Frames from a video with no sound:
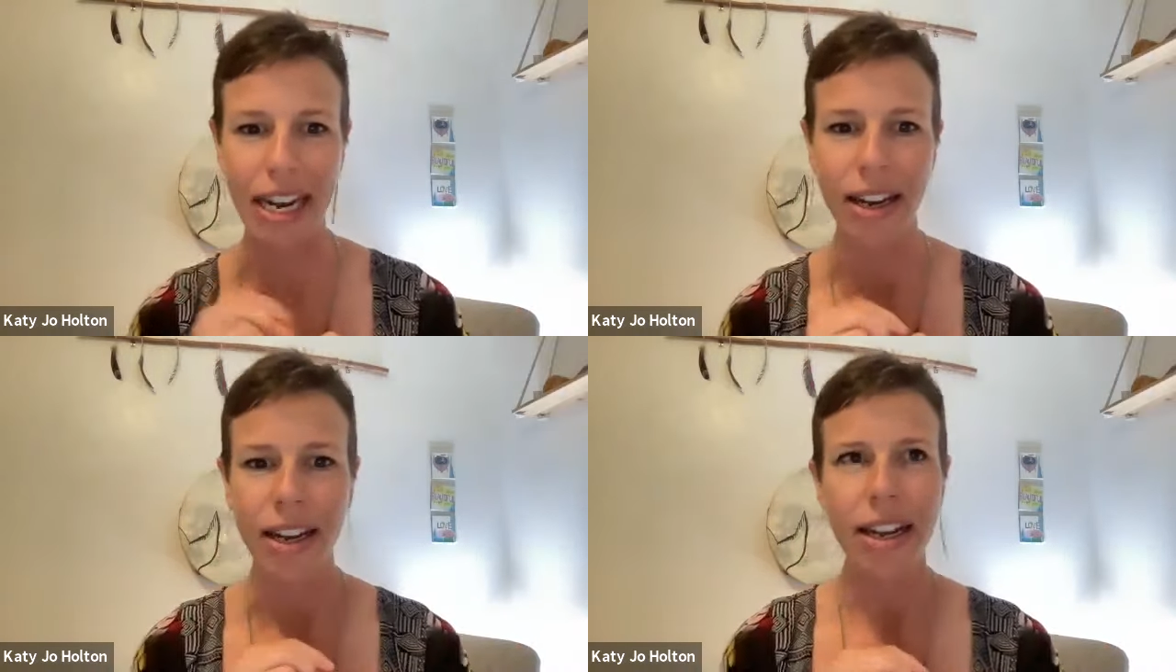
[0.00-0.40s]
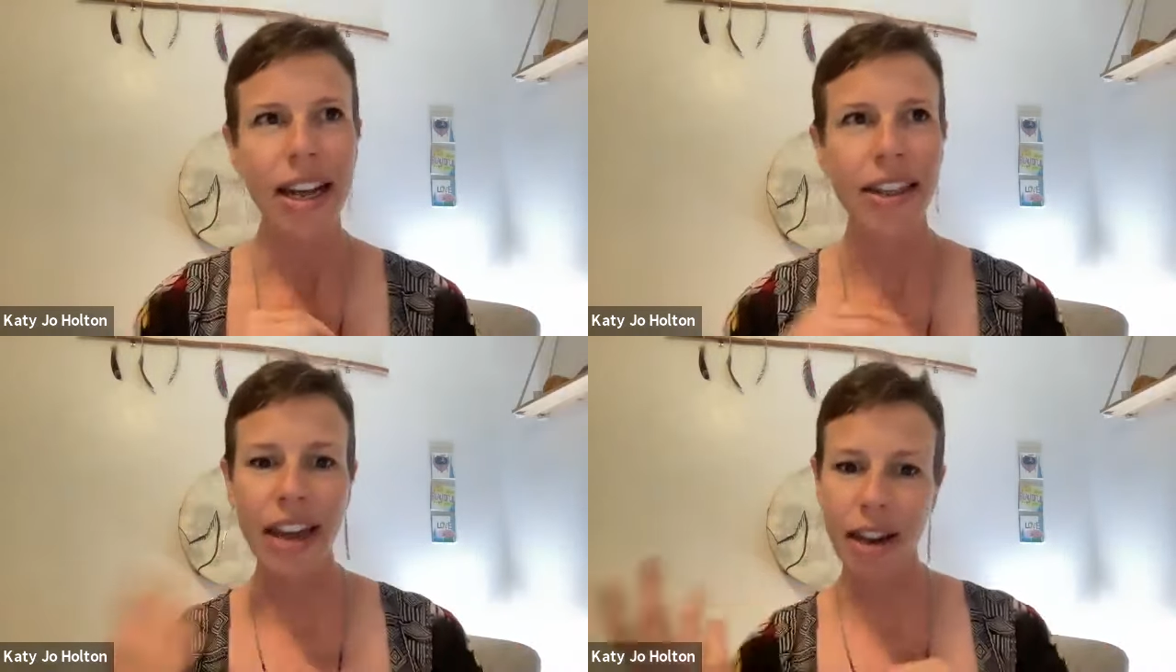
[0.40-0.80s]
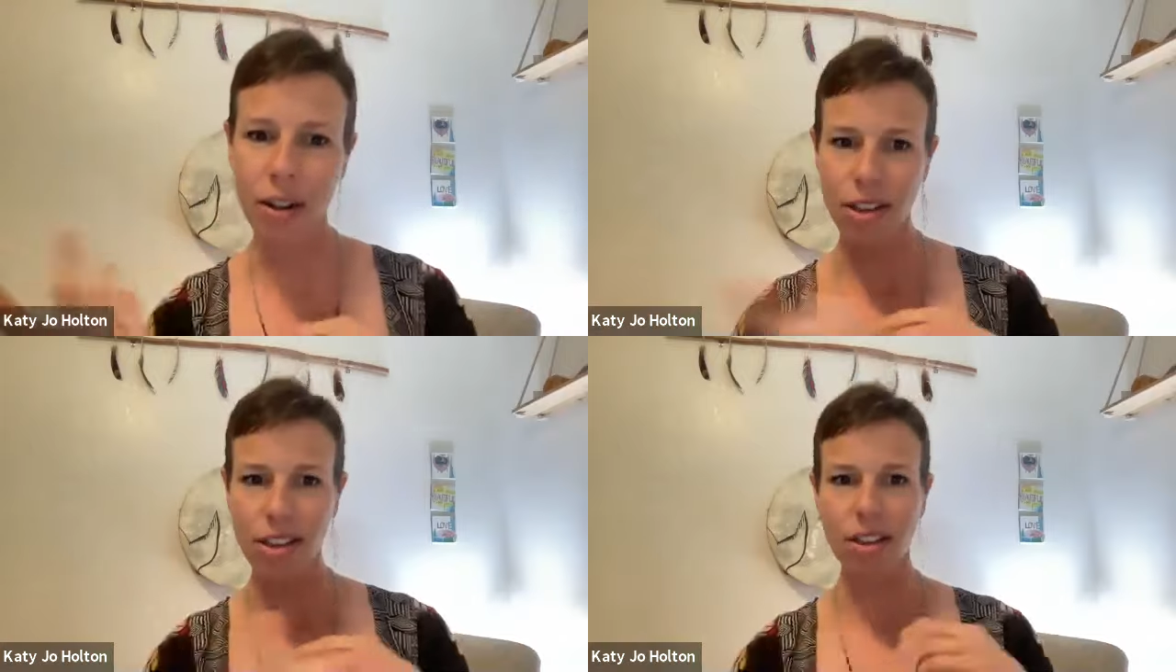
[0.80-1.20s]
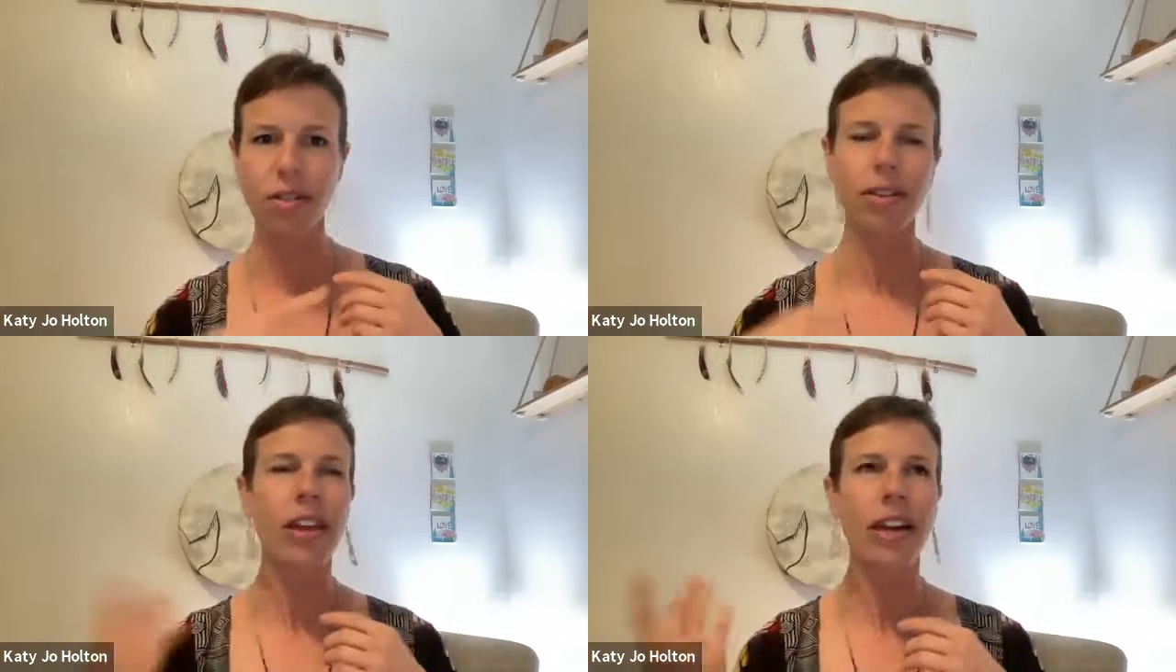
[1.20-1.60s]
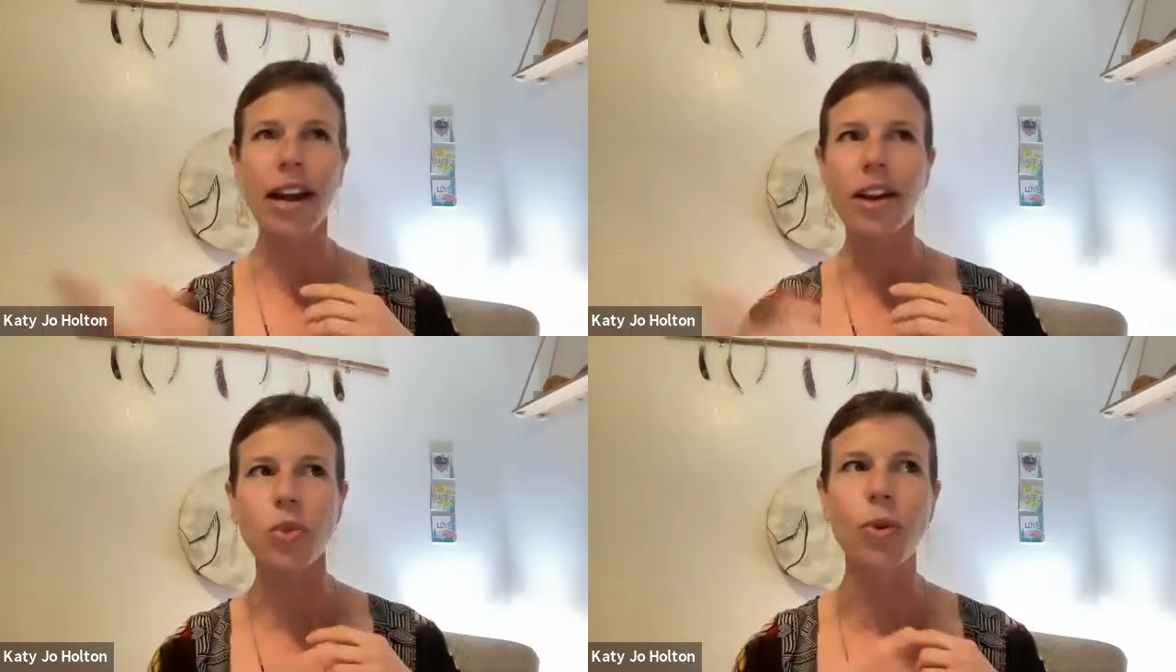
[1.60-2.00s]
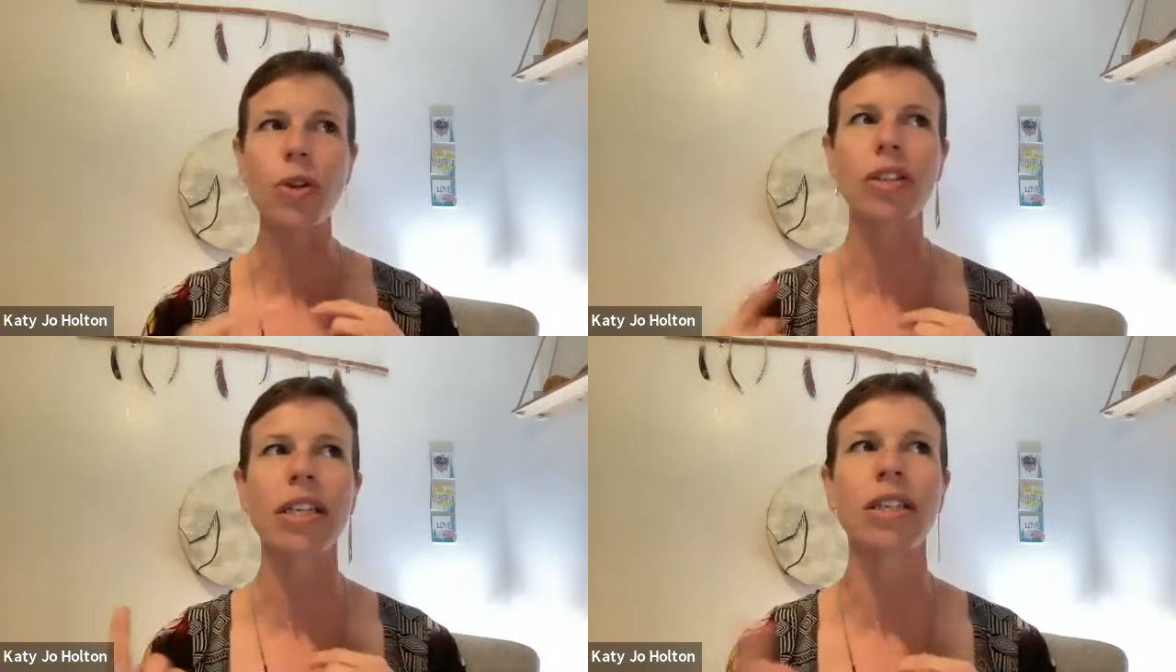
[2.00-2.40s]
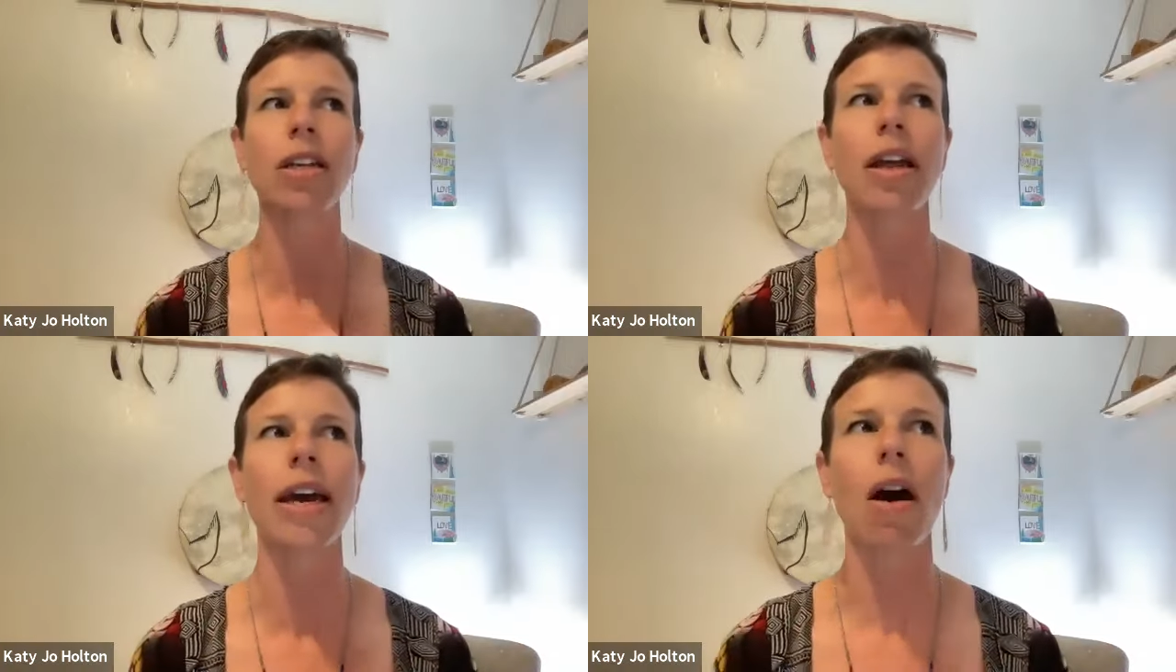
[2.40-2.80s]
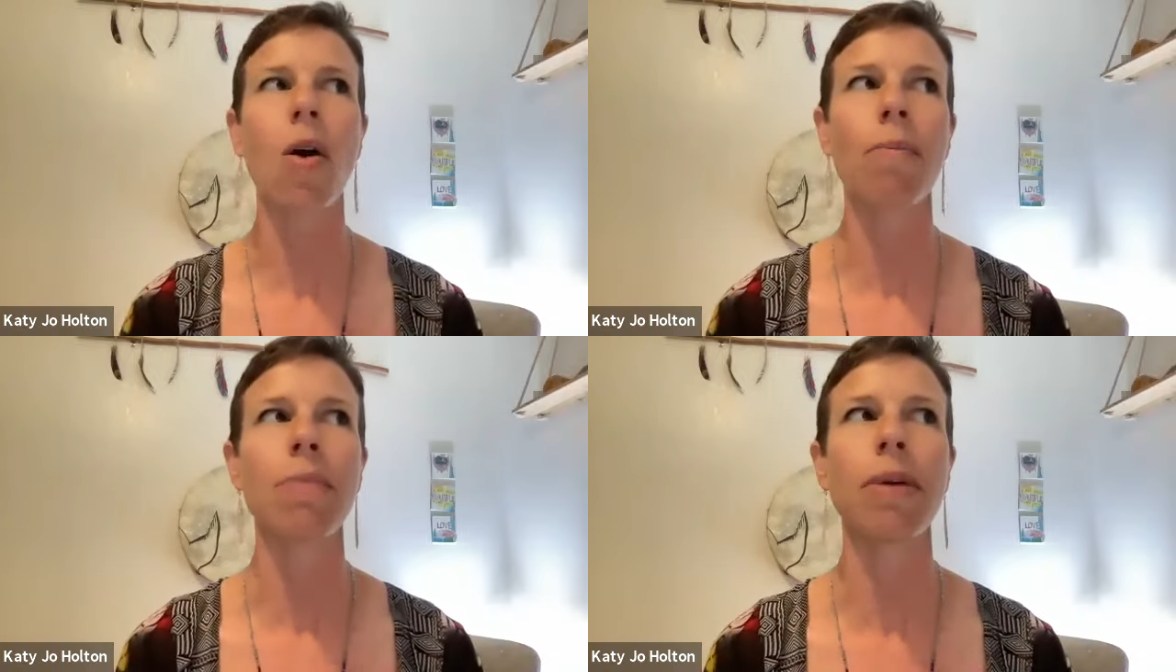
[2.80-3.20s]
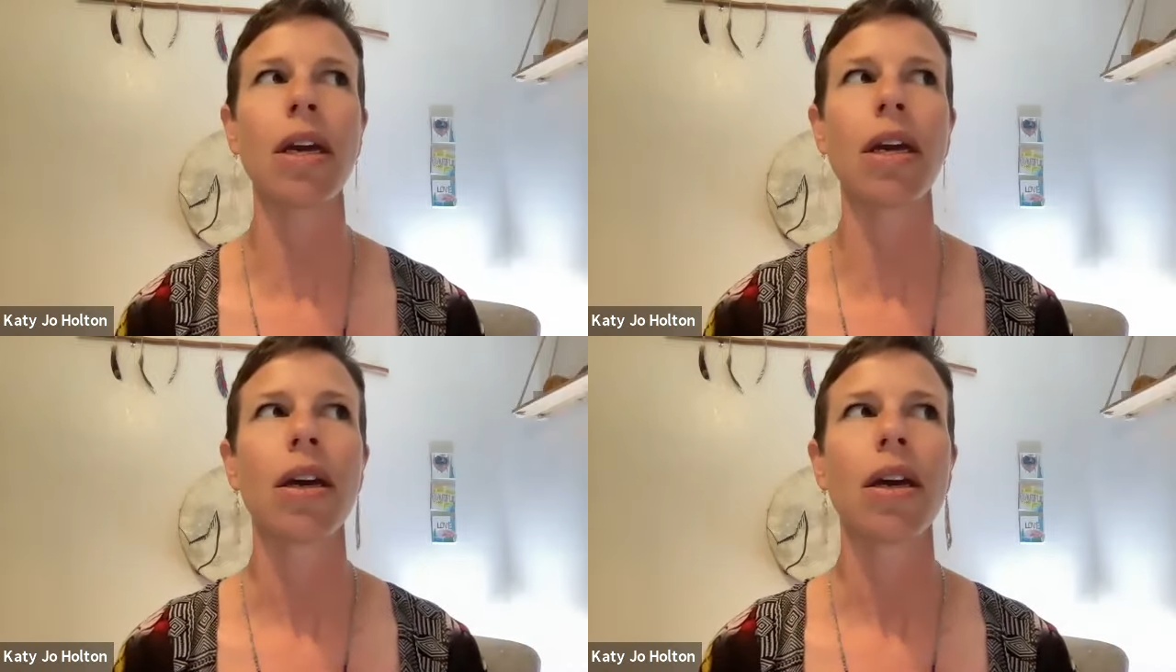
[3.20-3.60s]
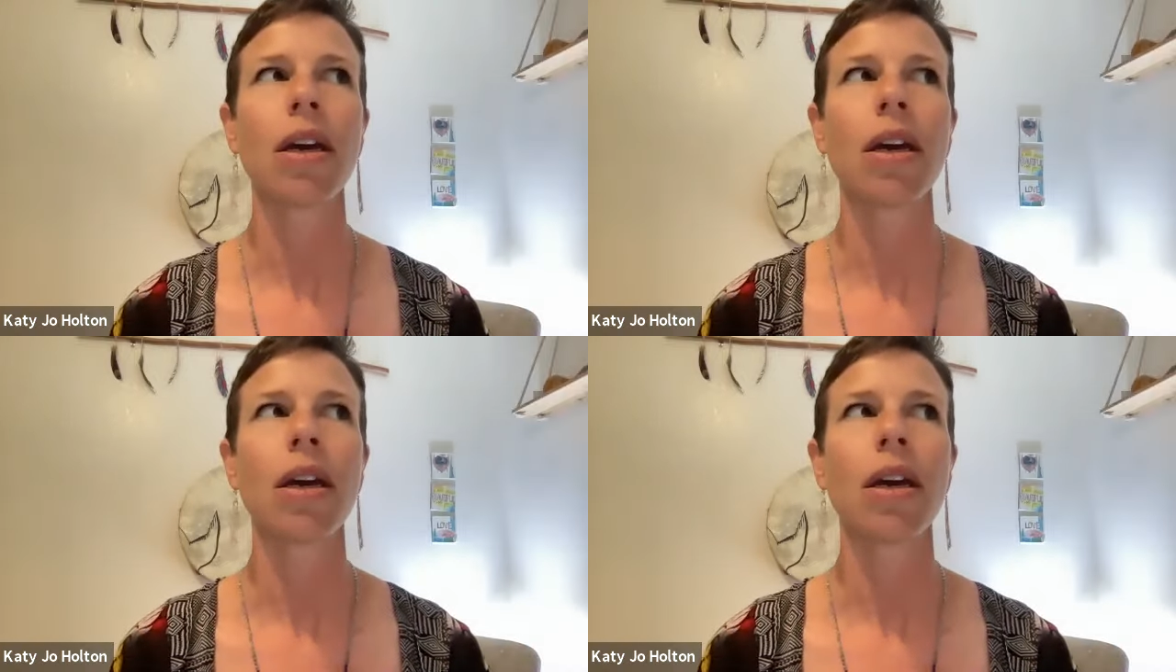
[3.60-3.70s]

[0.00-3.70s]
And then it's, then it kind of swirls into like, oh, maybe,